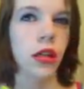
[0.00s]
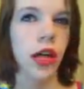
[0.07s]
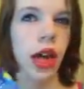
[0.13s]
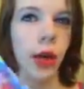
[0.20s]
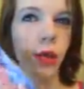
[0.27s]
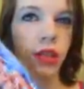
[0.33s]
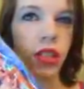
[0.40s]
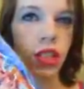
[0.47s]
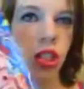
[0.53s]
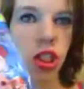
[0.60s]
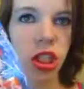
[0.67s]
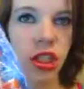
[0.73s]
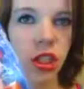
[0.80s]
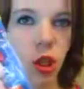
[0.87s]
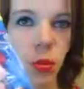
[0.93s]
I would
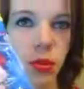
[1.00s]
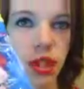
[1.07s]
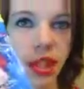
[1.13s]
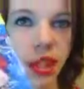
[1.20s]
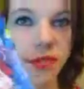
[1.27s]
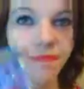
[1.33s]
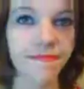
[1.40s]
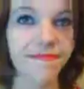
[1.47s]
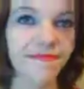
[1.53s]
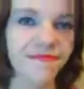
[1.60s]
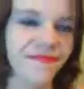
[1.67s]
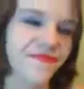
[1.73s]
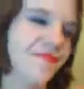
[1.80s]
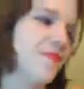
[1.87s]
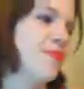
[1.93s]
suggest opening it.
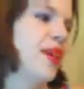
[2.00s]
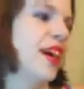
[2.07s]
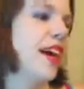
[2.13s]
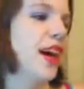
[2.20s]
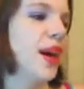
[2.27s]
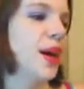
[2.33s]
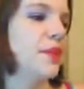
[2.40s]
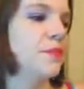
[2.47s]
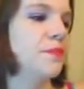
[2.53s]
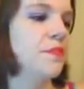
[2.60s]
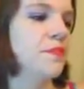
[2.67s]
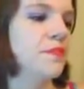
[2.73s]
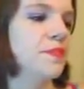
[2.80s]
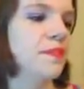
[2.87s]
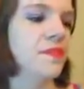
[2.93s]
But
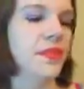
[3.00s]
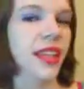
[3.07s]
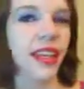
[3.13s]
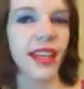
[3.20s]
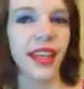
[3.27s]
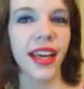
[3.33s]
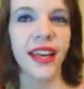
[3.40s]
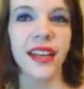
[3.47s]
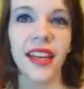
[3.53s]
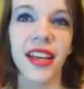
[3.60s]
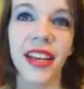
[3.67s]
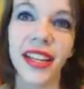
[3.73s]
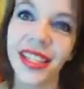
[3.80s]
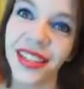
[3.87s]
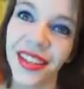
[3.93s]
yeah,
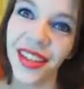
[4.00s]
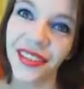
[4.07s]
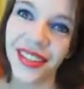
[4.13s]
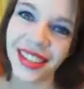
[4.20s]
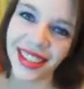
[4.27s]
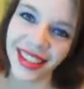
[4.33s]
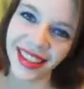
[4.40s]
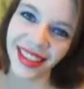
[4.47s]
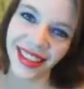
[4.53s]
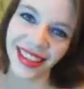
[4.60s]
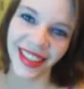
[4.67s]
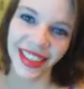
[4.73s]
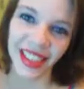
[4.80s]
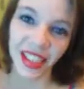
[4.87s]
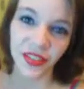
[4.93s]
so that was it.
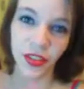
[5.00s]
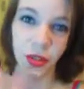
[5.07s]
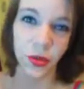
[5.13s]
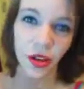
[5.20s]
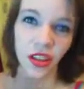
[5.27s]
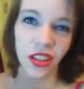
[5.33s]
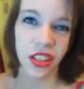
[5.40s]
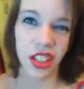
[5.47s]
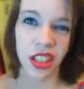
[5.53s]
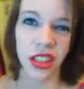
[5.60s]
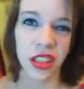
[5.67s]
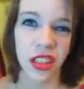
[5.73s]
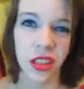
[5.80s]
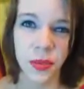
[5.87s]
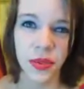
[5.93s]
Thanks for
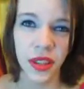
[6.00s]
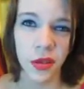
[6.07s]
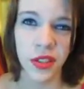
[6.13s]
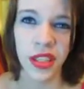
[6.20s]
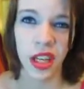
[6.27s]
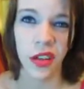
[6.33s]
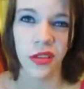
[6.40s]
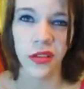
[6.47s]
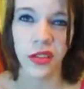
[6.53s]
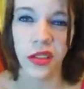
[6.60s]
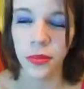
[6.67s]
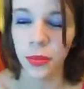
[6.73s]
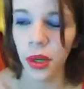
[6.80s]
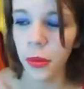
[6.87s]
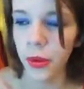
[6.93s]
watching. I hope that was helpful.
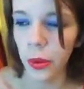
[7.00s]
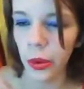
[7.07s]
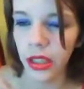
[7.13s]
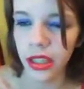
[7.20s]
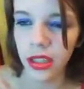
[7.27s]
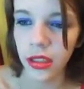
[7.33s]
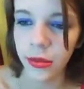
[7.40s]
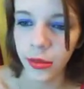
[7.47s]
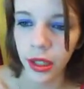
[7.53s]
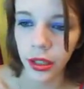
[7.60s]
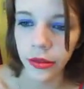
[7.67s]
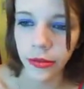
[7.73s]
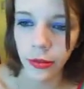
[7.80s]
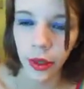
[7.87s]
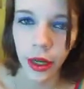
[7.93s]
It probably wasn't, but
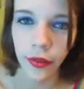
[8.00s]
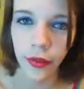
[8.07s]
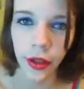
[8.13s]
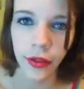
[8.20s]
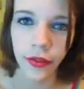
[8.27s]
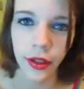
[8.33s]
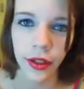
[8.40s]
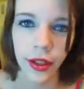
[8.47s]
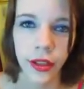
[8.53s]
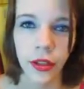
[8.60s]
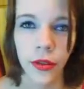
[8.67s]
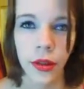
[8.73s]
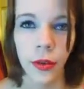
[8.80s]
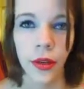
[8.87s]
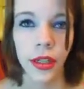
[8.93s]
whatever. I felt like
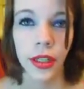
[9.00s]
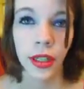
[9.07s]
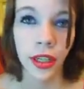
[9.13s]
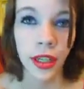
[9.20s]
doing one.